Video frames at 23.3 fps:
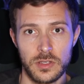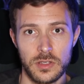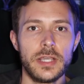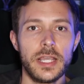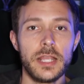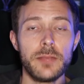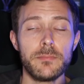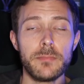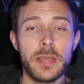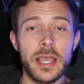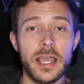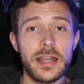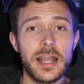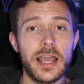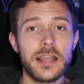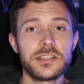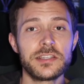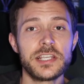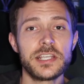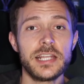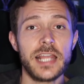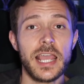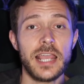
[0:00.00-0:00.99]
In May
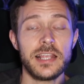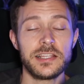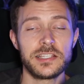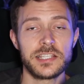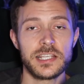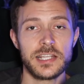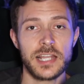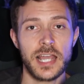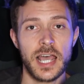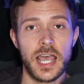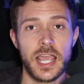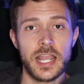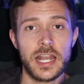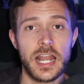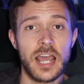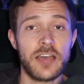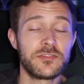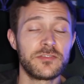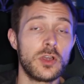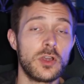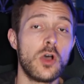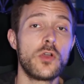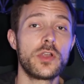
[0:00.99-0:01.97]
1989,
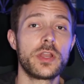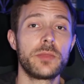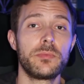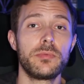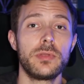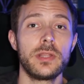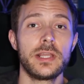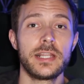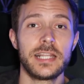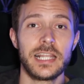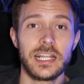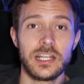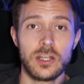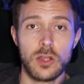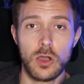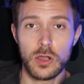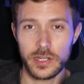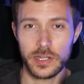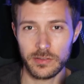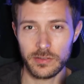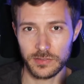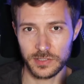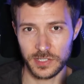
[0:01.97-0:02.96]
after already pleading
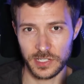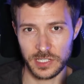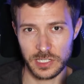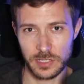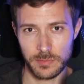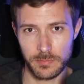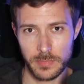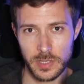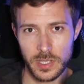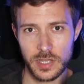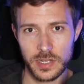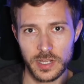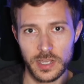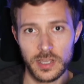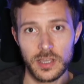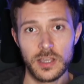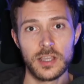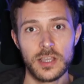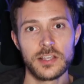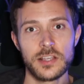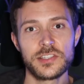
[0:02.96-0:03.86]
not guilty to murder,